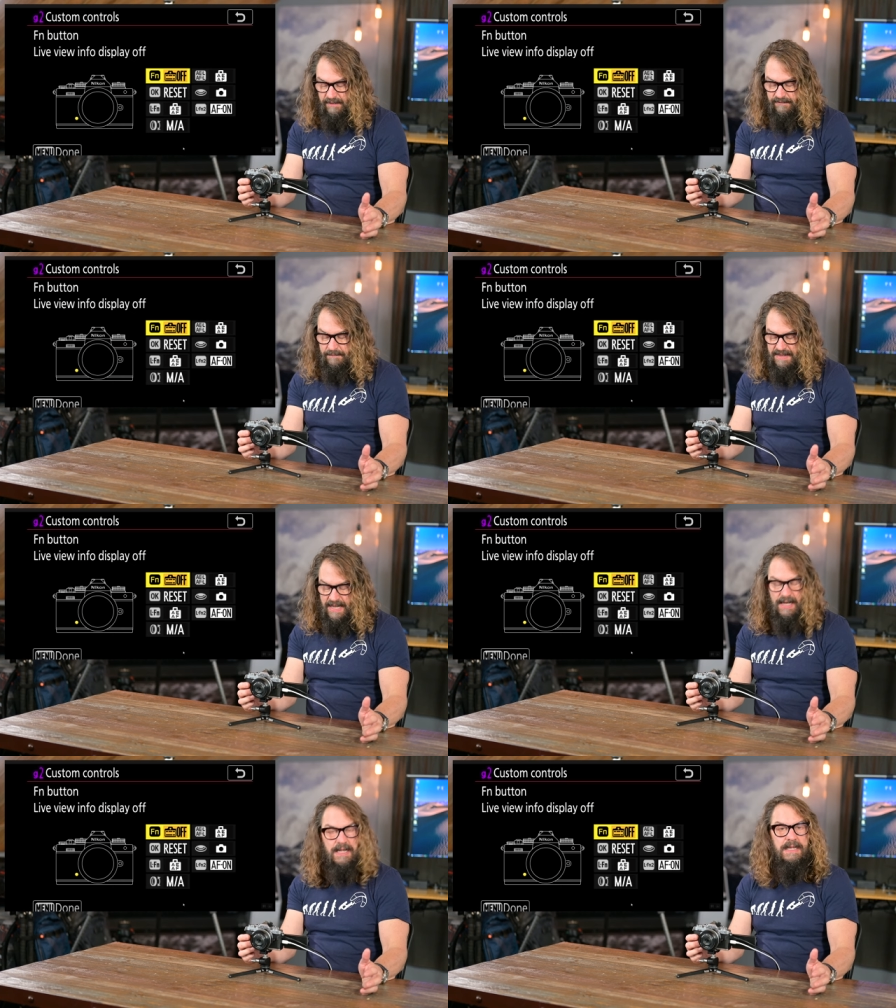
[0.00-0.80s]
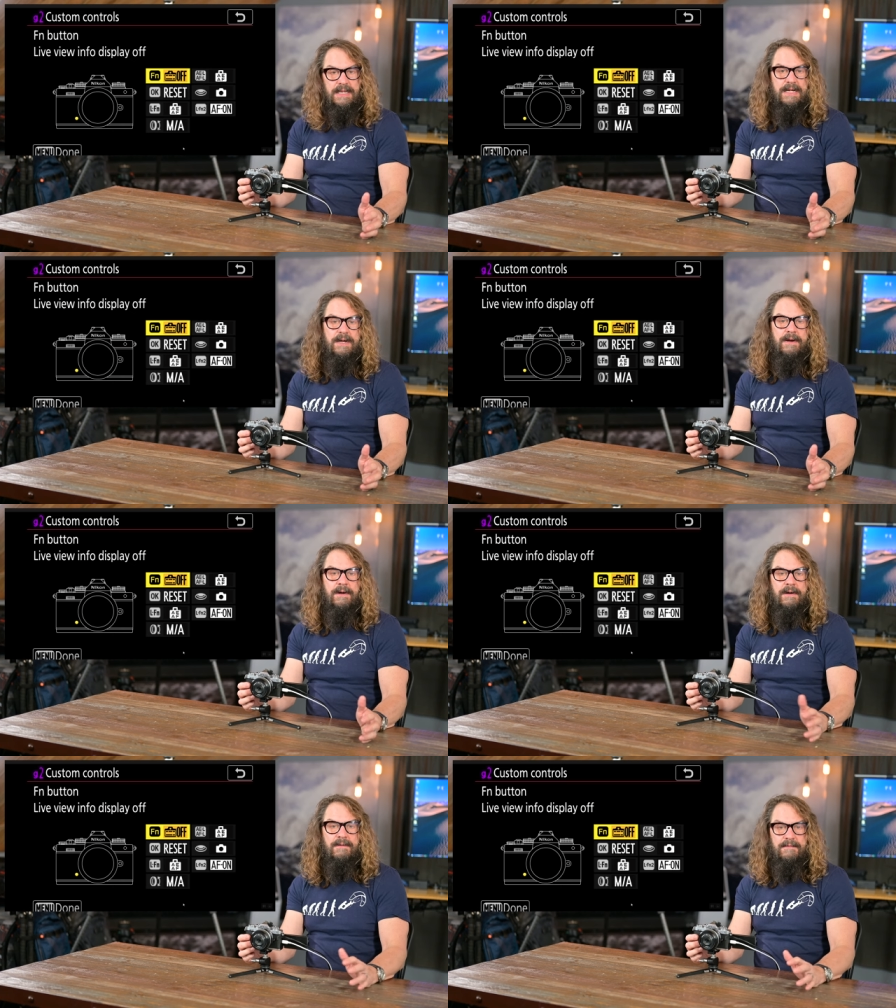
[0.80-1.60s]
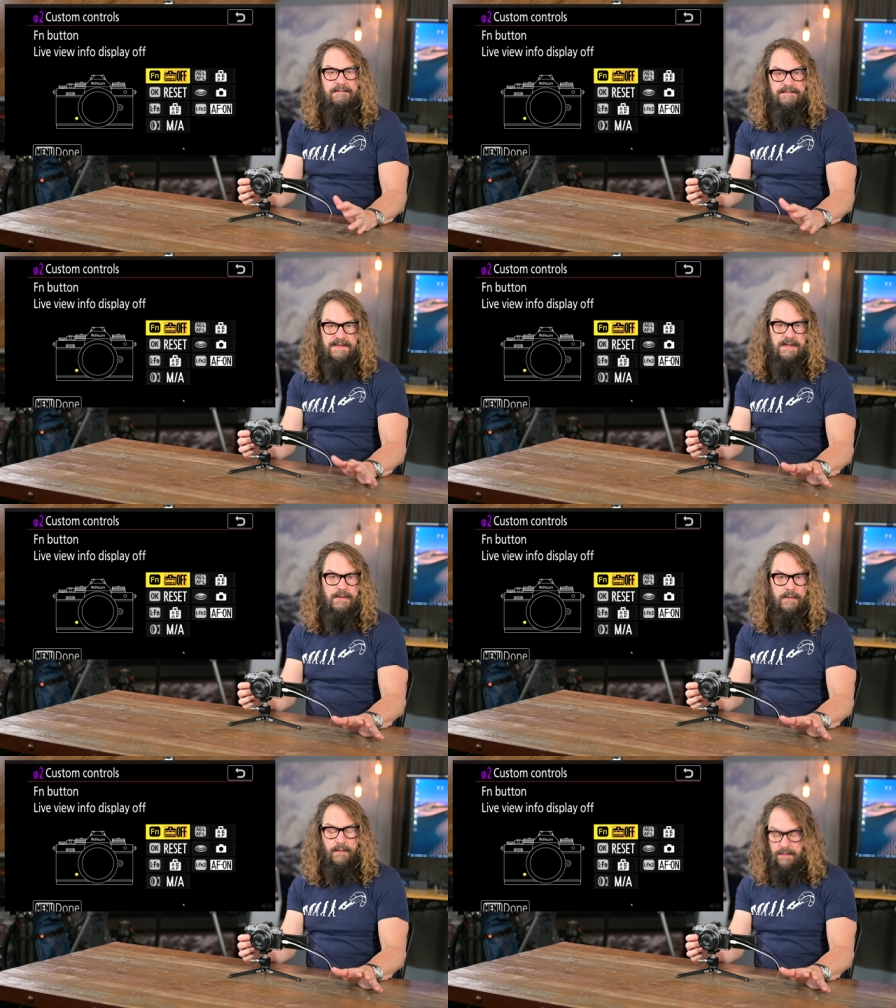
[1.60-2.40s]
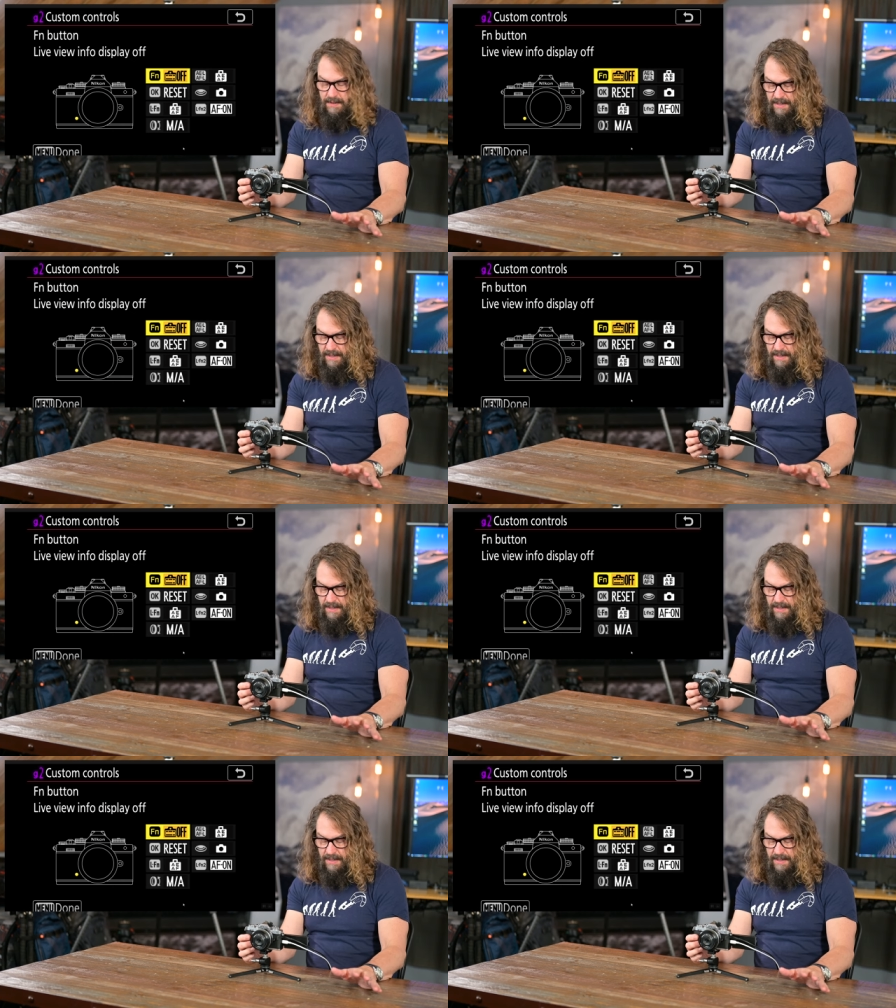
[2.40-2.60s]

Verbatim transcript: to be a clear view,